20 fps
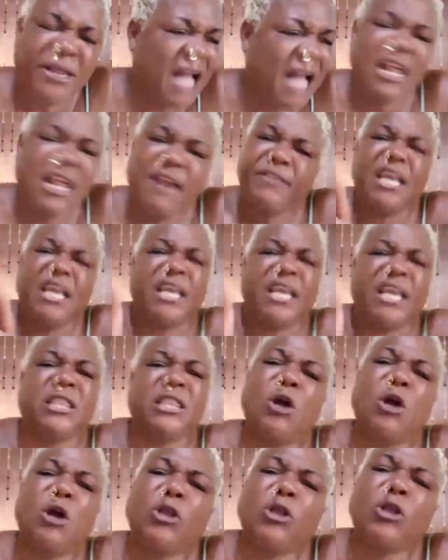comment and tell
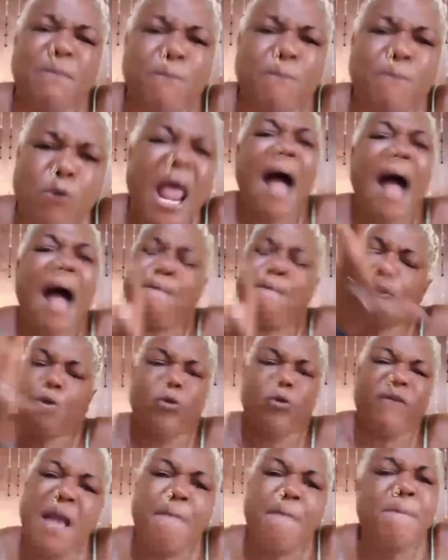her to take it out the boot
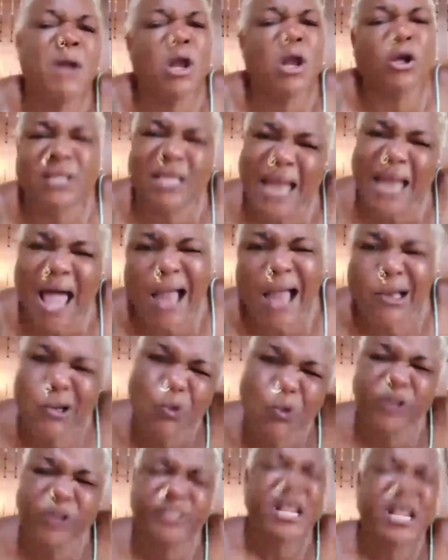and put over your blood
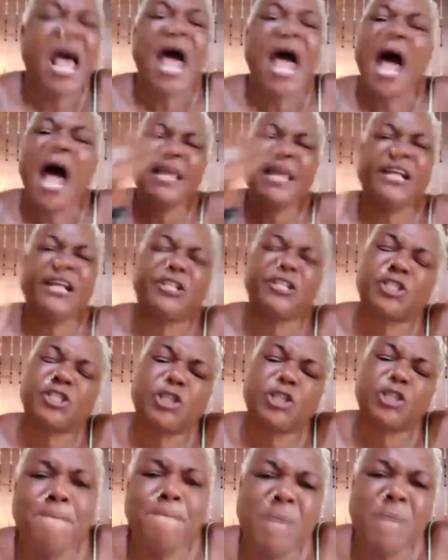clot nose
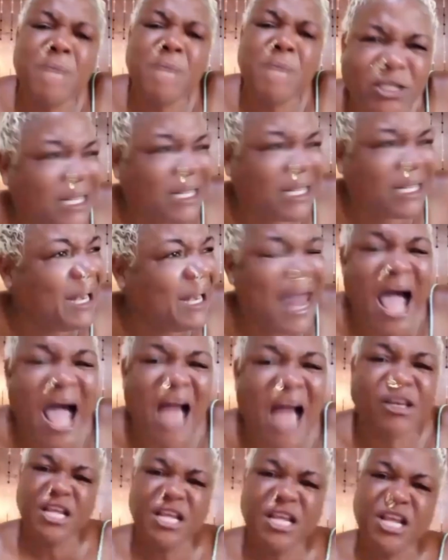and get some blood
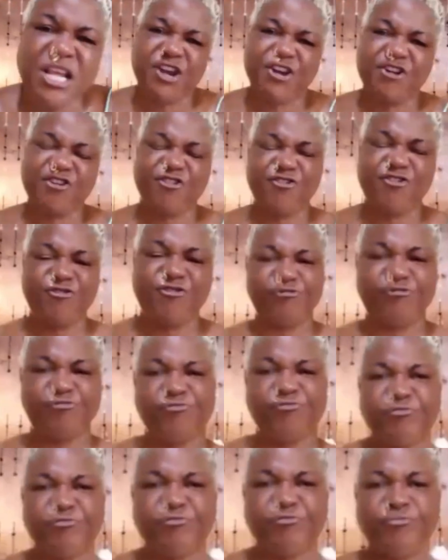clot
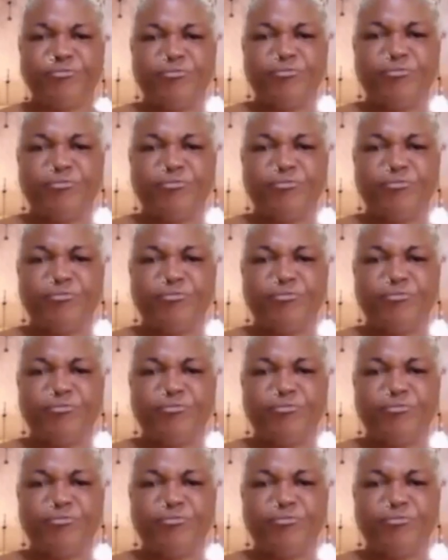ear.